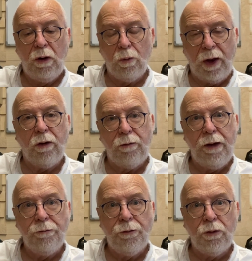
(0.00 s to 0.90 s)
with a
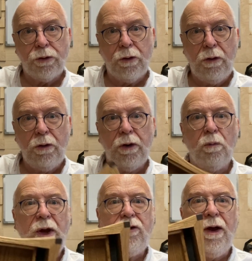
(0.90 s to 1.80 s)
reinforced corner,
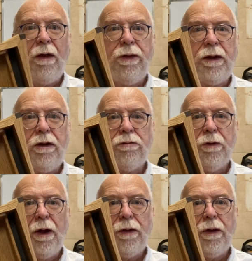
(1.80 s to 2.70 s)
which I think is
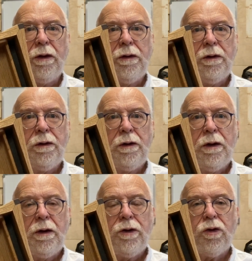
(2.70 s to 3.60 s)
rather
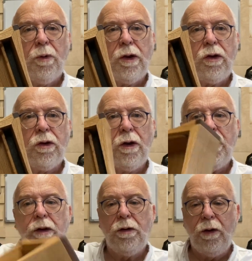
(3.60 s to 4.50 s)
swish,
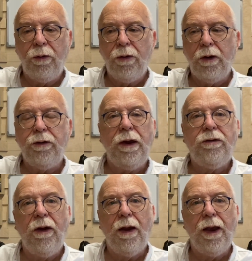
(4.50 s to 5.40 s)
and the
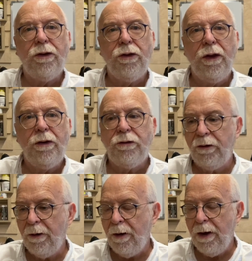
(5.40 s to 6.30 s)
detail adds it.
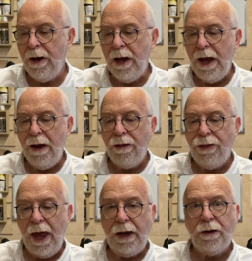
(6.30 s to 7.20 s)

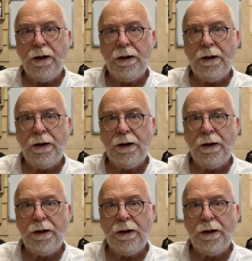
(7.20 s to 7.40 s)
Then